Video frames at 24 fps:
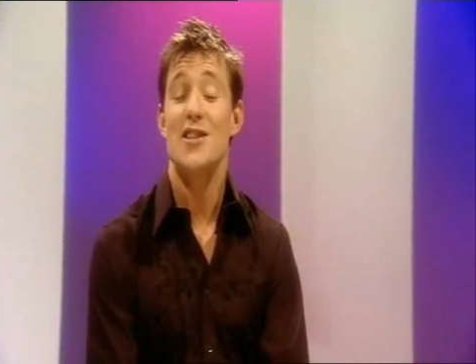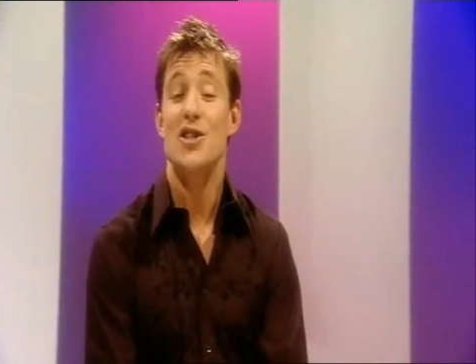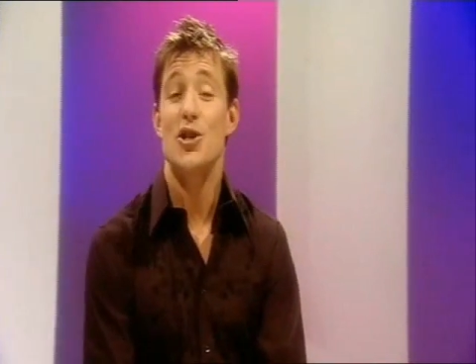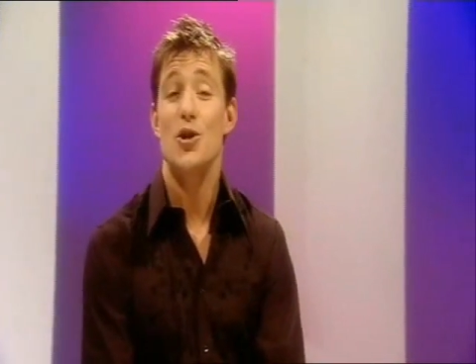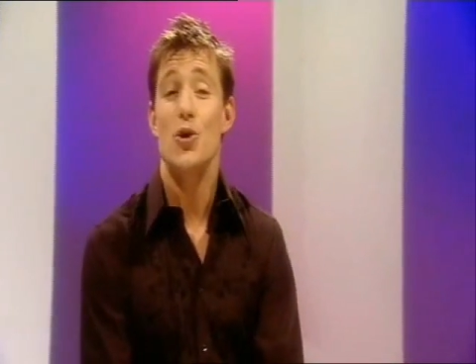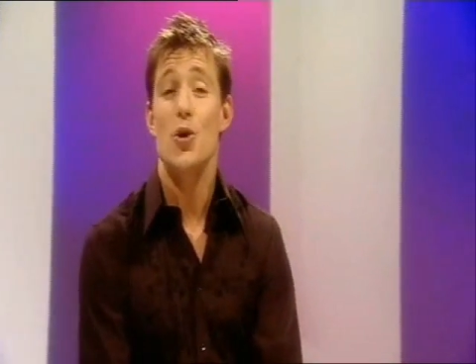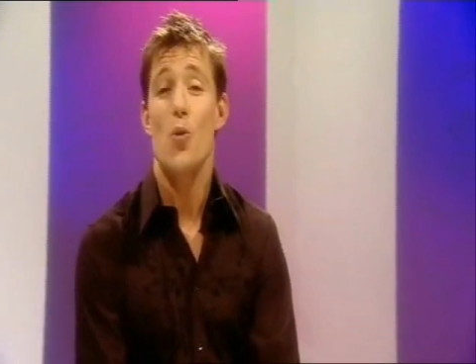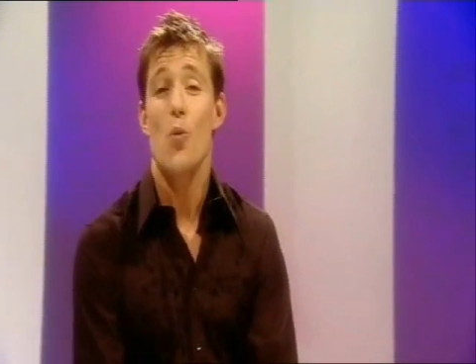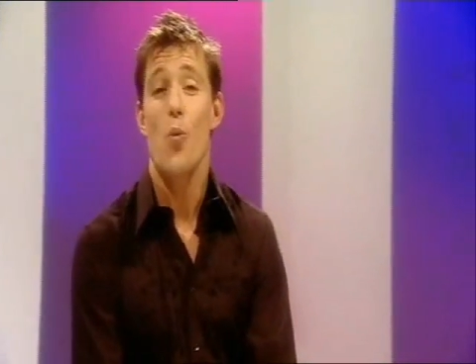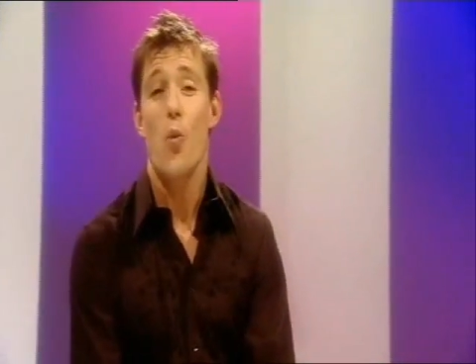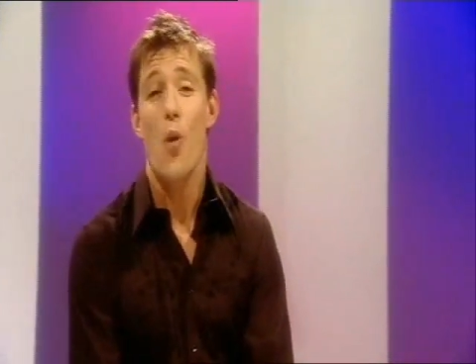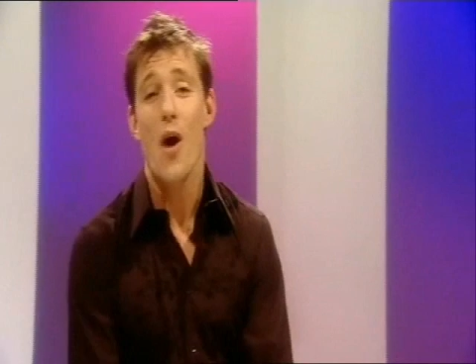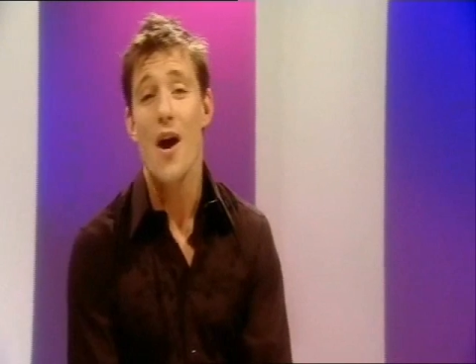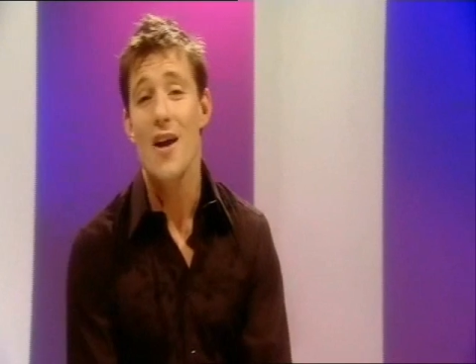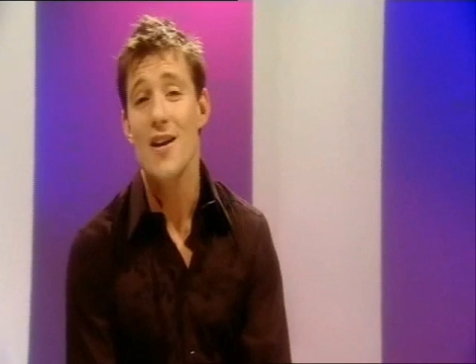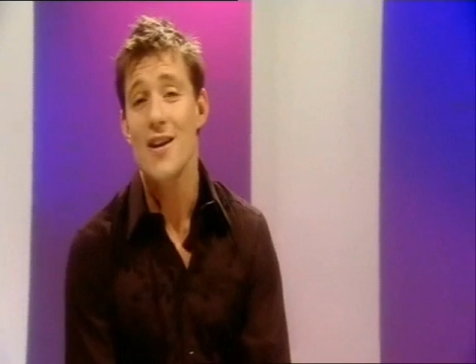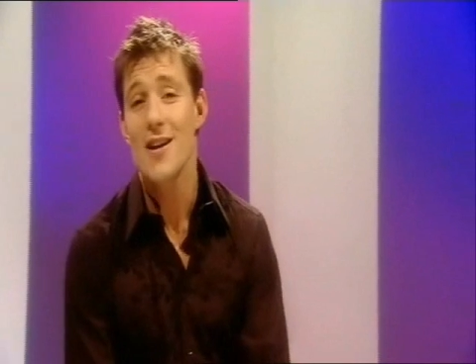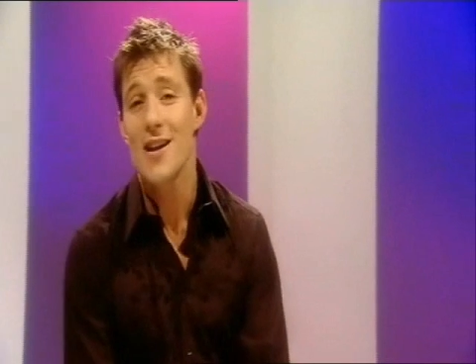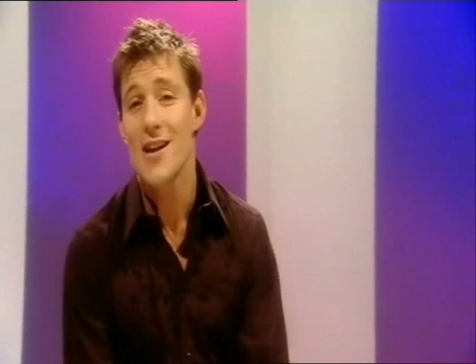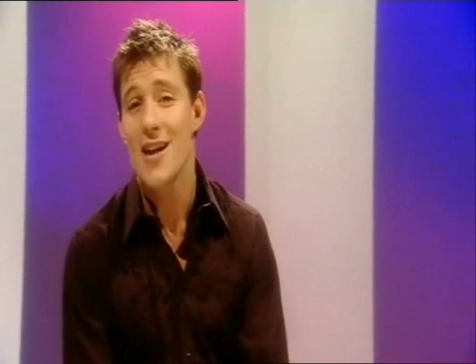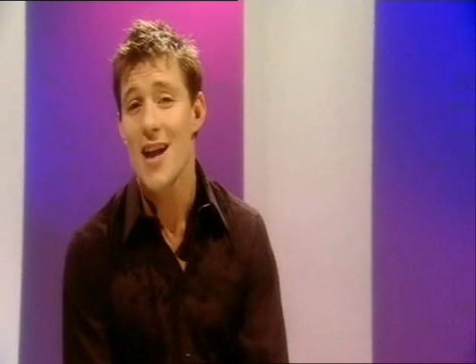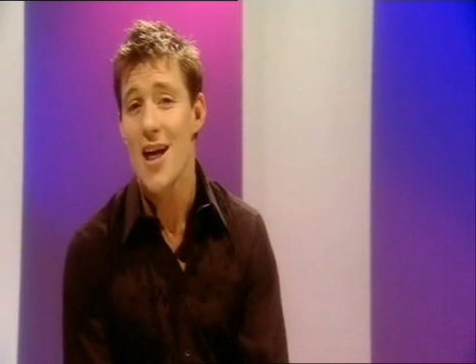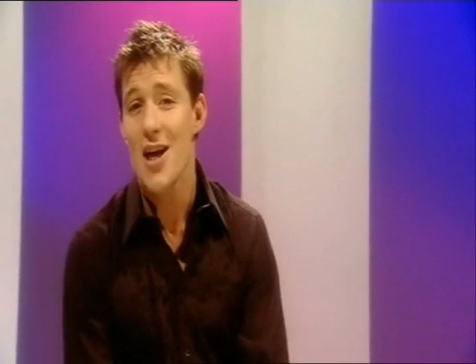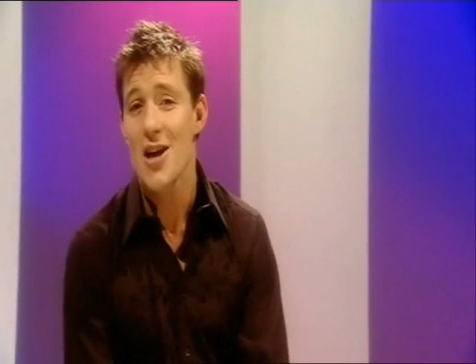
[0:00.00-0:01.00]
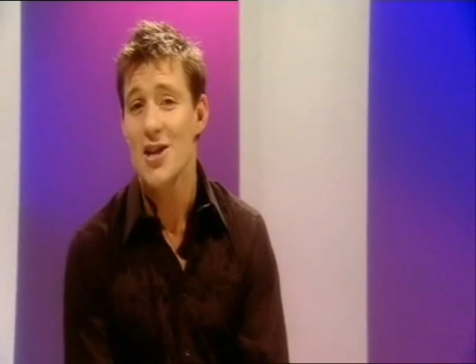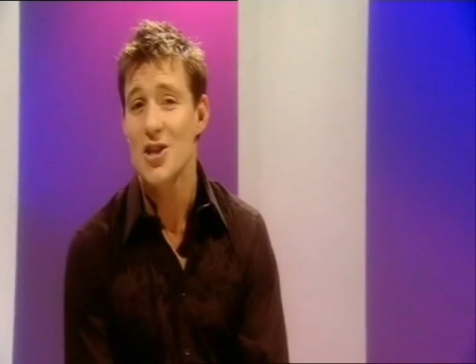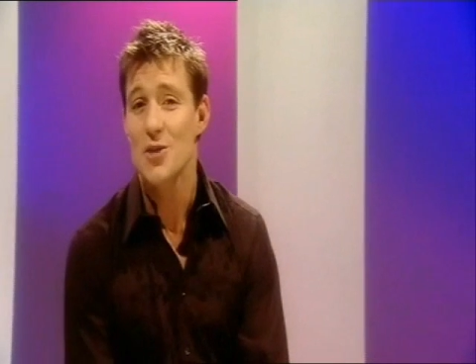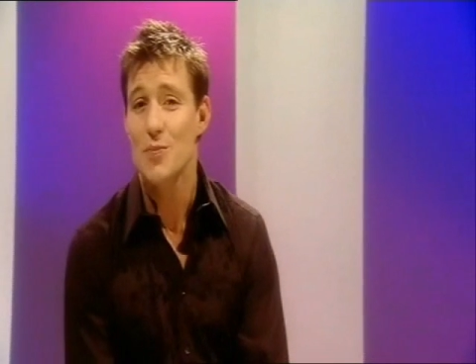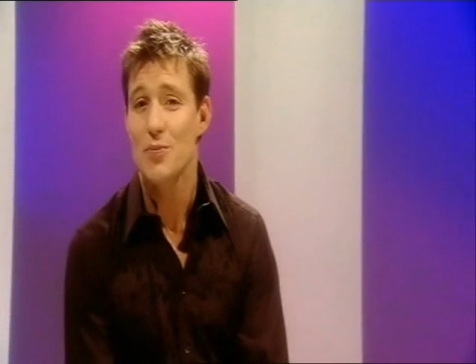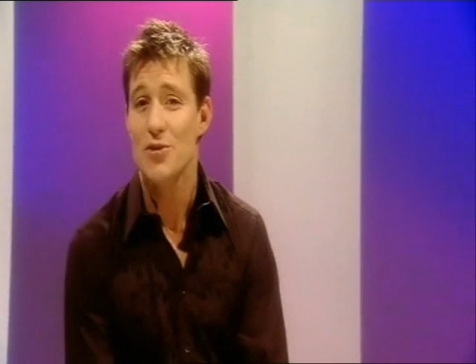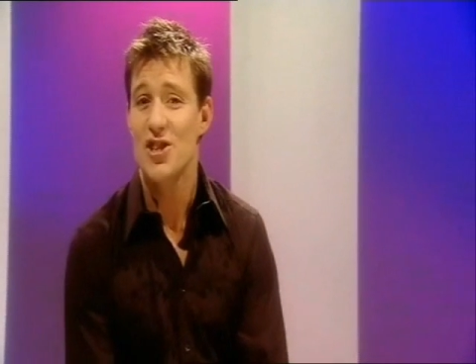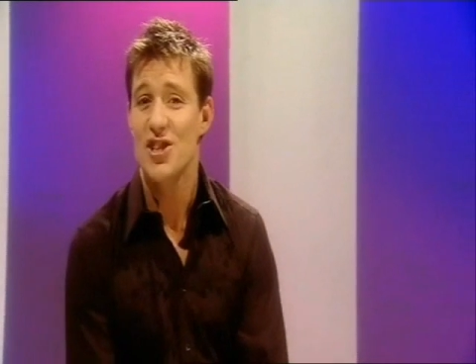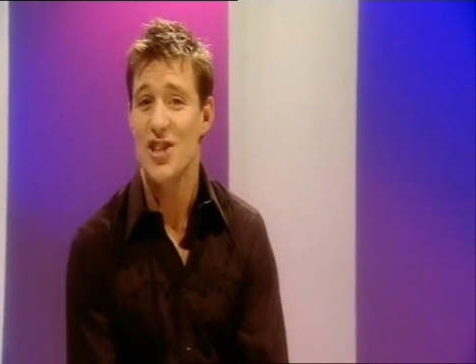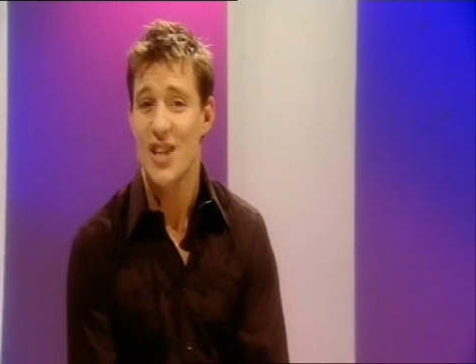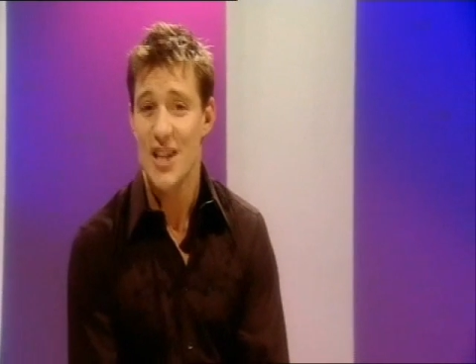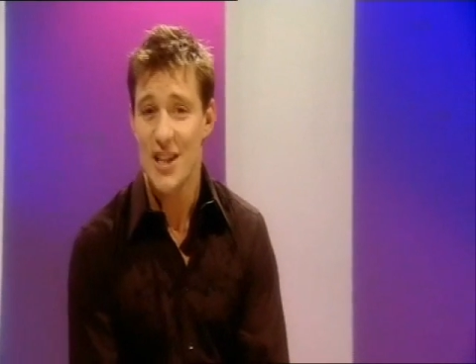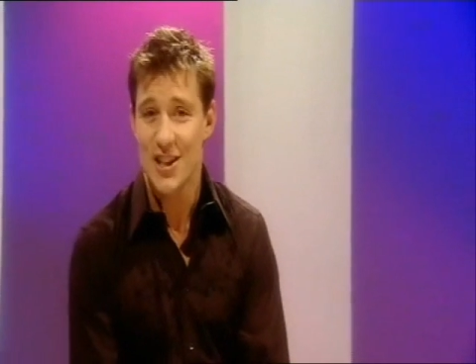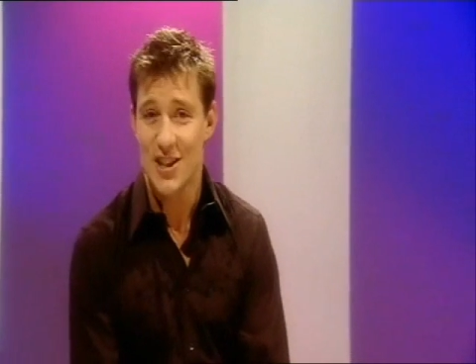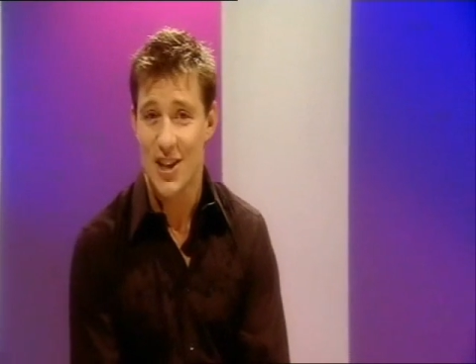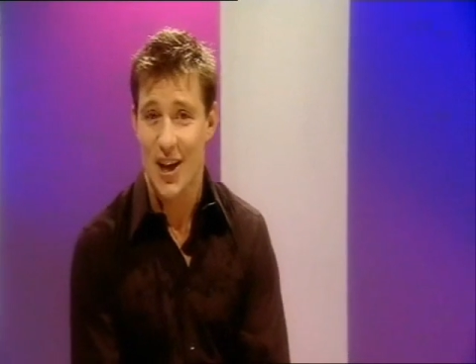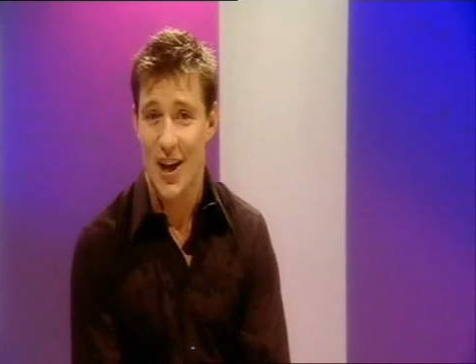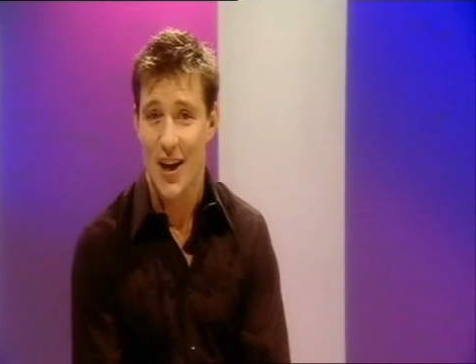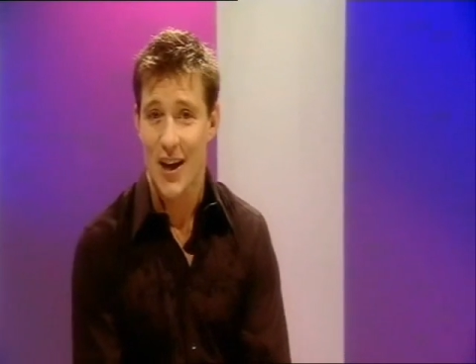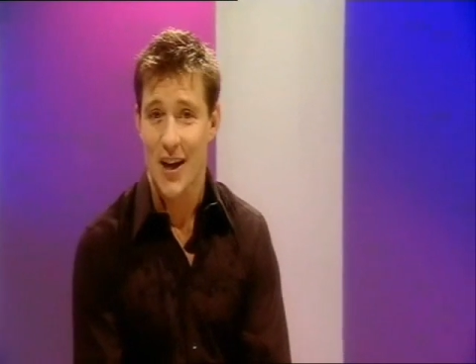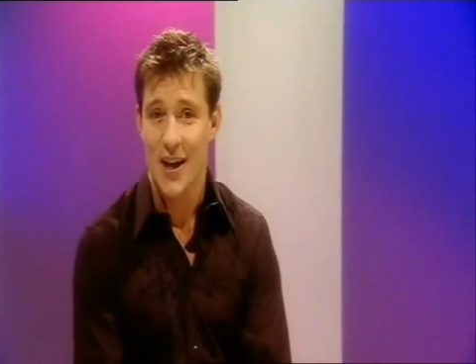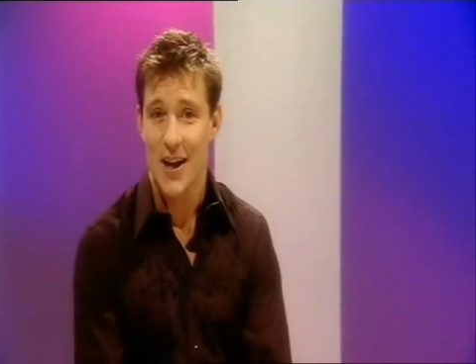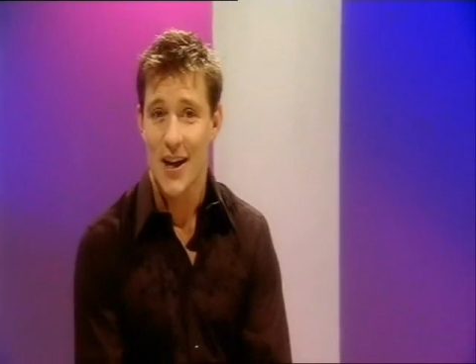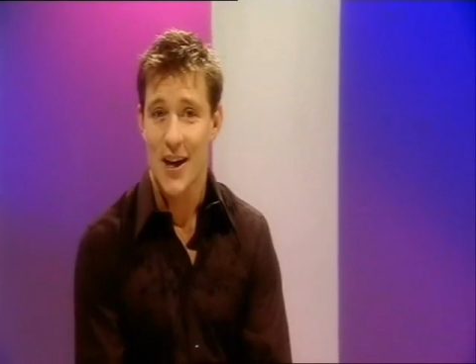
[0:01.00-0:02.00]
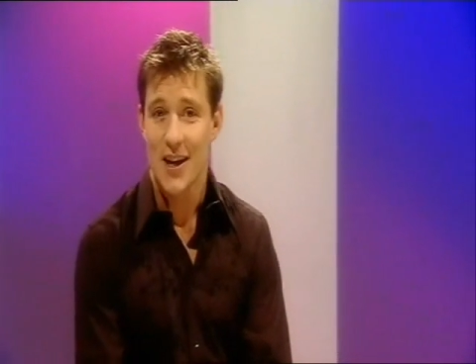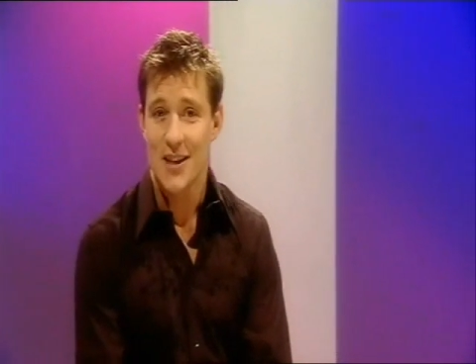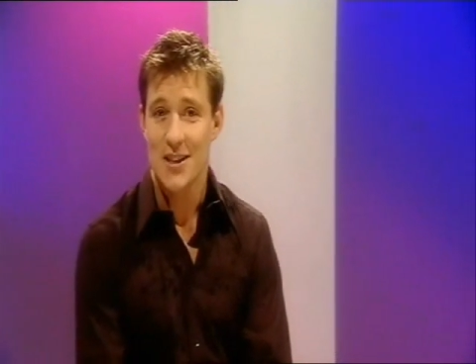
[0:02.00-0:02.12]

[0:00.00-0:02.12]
endure one last procedure